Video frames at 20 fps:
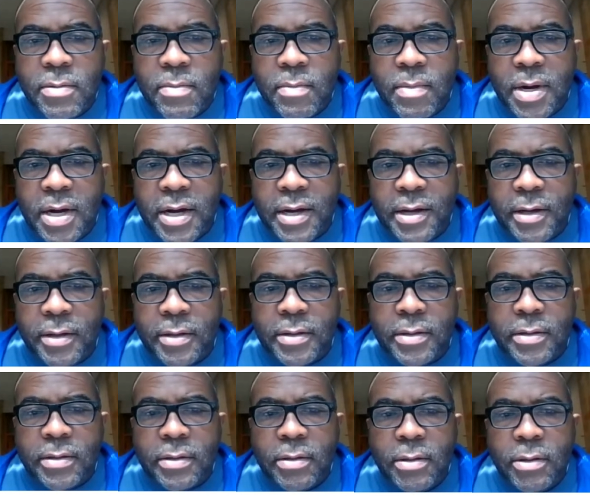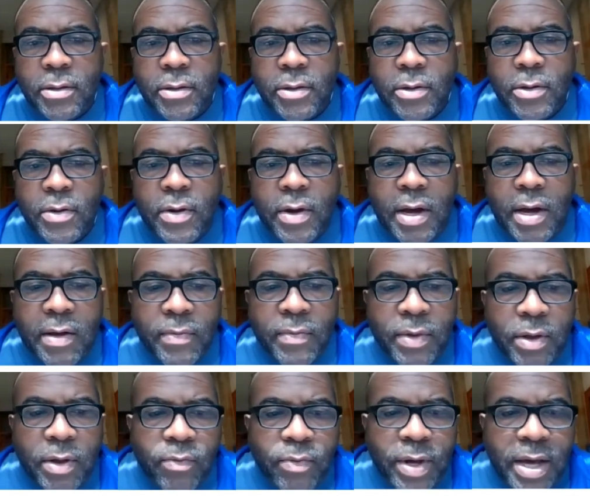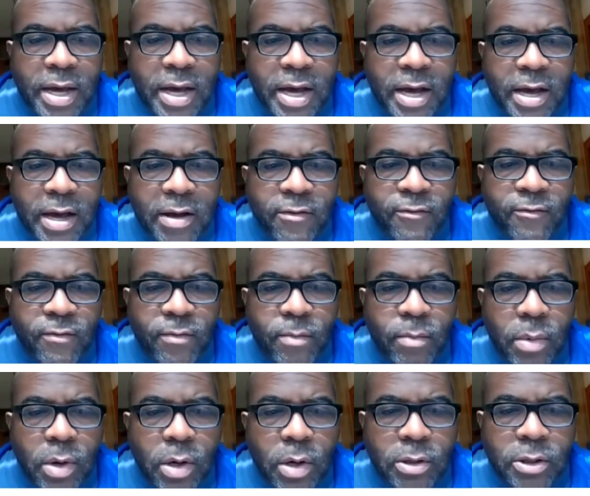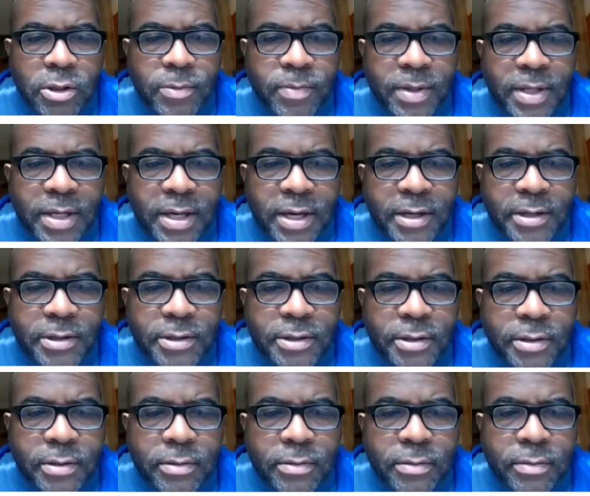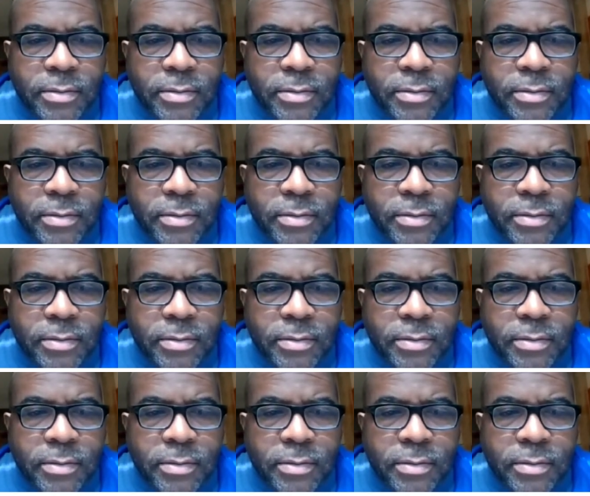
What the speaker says: Minus. And then we have multiplication,